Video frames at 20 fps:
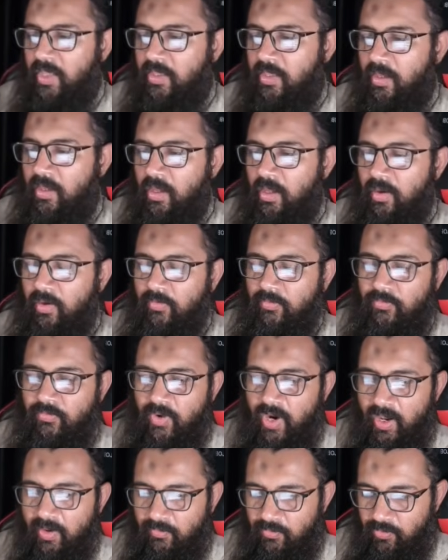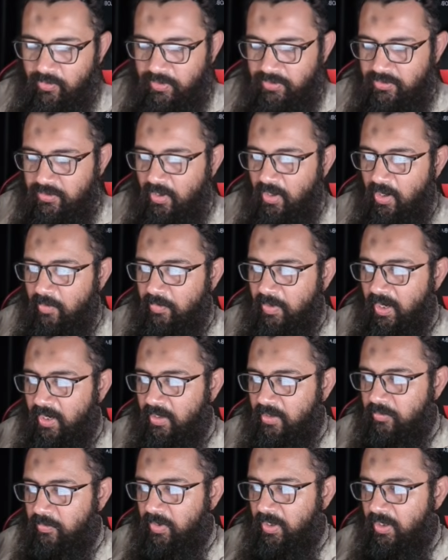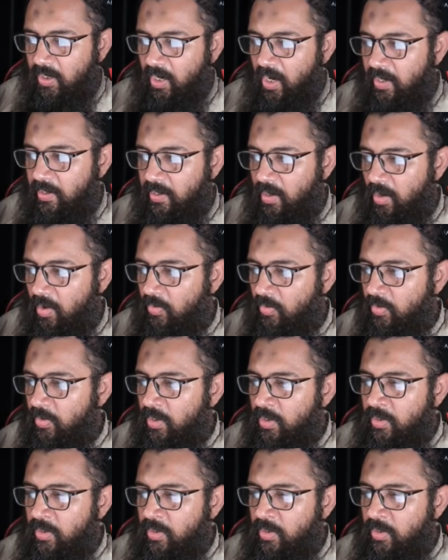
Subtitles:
the $5 package, but right now